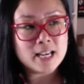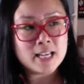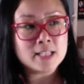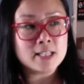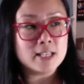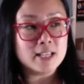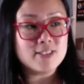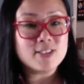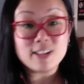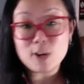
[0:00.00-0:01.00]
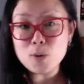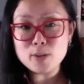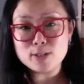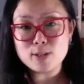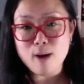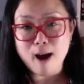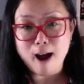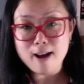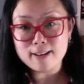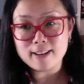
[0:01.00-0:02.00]
he's all like, "Oh, it's so hot
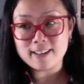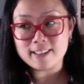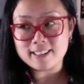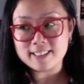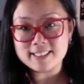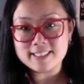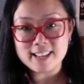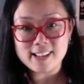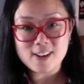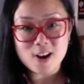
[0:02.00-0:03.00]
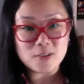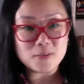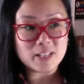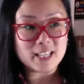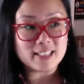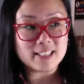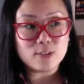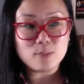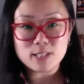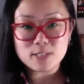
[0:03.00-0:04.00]
in here," and he's taking off like little
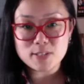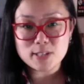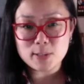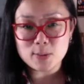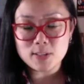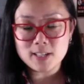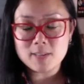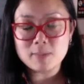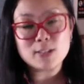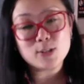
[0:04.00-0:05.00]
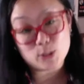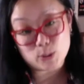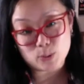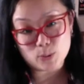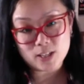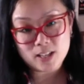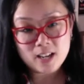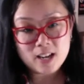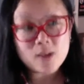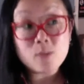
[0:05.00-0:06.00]
bits of his clothing, and I'm like, "Dude,
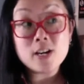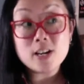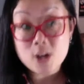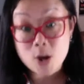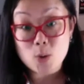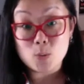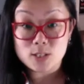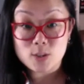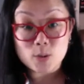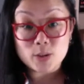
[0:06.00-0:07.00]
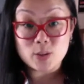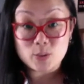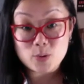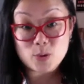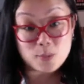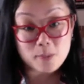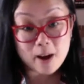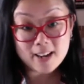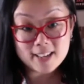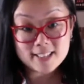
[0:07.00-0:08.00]
we know what's going through your
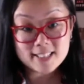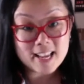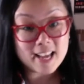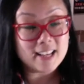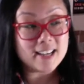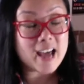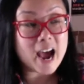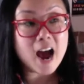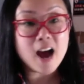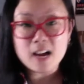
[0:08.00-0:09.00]
mind." And I